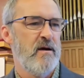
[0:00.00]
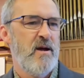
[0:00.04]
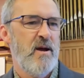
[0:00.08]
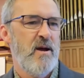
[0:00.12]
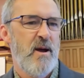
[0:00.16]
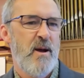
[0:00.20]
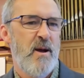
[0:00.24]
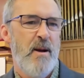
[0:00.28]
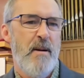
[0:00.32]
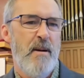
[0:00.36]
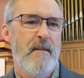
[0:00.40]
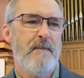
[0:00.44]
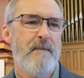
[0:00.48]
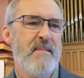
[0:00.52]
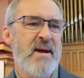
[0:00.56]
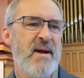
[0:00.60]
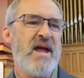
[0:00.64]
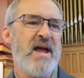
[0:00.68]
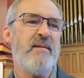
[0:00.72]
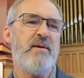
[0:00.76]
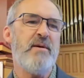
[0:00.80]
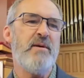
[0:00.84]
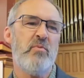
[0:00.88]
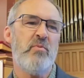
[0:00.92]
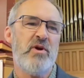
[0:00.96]
Maybe
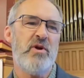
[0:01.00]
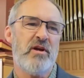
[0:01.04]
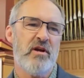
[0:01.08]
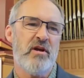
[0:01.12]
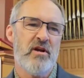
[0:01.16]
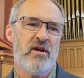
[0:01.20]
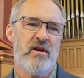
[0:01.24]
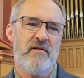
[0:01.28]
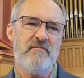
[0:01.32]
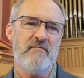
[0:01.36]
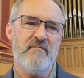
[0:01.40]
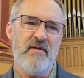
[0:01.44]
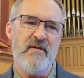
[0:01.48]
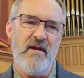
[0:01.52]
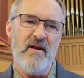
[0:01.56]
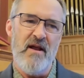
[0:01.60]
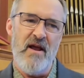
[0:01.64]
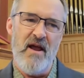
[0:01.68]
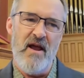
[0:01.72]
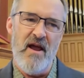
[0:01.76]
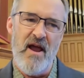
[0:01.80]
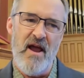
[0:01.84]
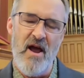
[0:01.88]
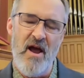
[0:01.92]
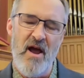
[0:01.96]
we can
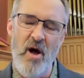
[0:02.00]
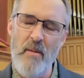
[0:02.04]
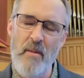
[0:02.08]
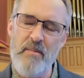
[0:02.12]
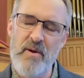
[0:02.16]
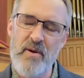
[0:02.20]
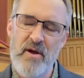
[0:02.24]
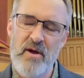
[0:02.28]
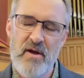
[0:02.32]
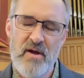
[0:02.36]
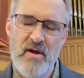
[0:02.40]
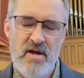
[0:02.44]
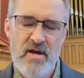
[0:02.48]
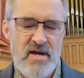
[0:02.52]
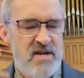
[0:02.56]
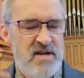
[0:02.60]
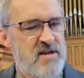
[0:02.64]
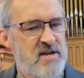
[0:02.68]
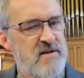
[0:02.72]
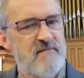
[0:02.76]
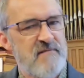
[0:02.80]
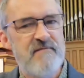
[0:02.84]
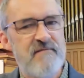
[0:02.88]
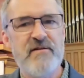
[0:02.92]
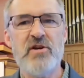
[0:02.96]
help
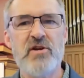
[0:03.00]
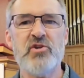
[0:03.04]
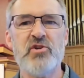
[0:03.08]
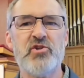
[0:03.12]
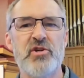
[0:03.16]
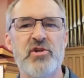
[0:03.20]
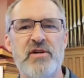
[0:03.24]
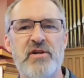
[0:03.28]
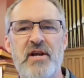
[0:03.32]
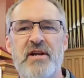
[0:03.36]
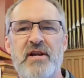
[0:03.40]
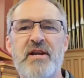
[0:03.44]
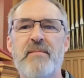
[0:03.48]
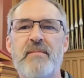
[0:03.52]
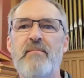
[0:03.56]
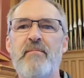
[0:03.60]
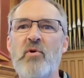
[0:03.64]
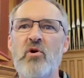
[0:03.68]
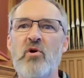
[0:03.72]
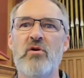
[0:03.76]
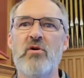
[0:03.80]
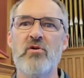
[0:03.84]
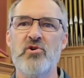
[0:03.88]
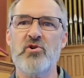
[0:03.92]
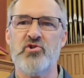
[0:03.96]
envision and
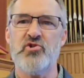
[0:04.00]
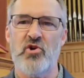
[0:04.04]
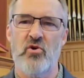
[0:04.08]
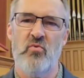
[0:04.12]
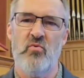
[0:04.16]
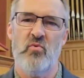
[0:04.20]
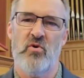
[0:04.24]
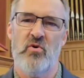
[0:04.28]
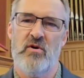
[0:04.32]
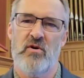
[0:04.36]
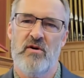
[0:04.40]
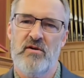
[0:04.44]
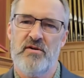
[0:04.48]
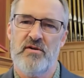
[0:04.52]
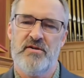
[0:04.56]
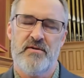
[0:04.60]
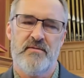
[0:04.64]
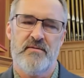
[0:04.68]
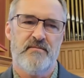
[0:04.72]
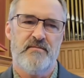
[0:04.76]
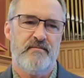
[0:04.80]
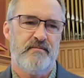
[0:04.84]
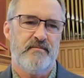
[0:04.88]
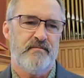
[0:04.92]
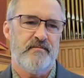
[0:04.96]
emerge a world